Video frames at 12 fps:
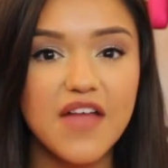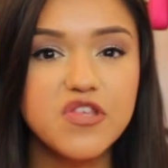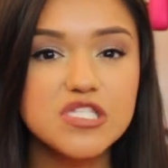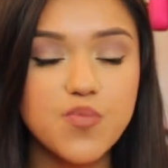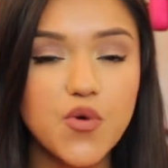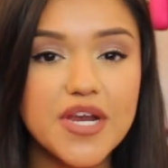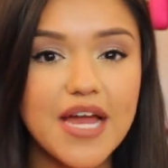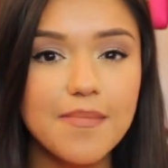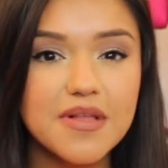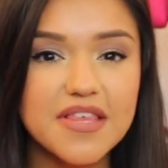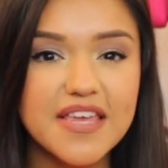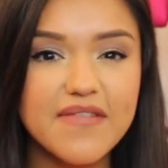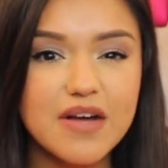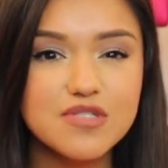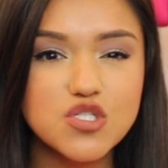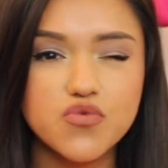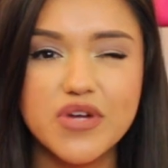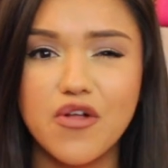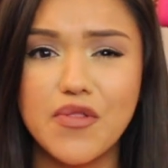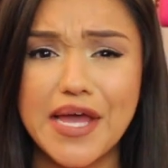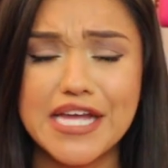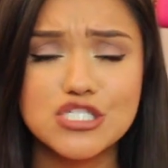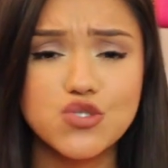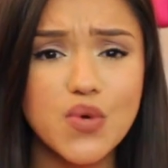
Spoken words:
At this point, I believe I was around like